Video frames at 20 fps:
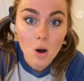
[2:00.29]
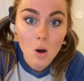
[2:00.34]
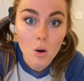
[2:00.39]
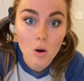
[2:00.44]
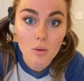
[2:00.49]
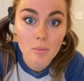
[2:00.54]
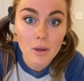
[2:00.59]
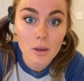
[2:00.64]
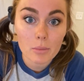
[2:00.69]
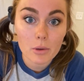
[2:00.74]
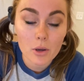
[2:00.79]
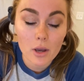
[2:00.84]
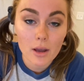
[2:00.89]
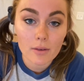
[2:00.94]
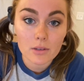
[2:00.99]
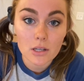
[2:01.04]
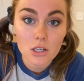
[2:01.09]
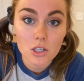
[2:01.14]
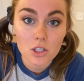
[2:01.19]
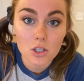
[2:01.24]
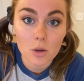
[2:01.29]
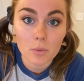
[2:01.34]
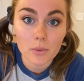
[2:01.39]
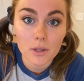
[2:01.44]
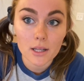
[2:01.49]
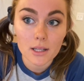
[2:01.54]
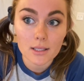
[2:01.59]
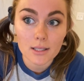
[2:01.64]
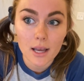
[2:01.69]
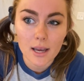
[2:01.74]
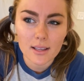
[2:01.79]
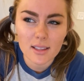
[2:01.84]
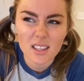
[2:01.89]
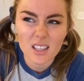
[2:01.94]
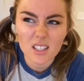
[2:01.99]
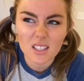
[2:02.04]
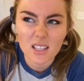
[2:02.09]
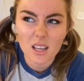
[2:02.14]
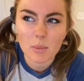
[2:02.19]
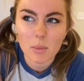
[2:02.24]
or maybe you have dish soap that's, I
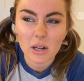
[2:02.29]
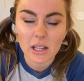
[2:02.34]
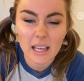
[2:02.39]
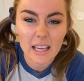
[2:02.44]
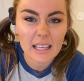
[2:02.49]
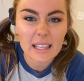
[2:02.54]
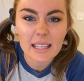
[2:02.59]
think some are like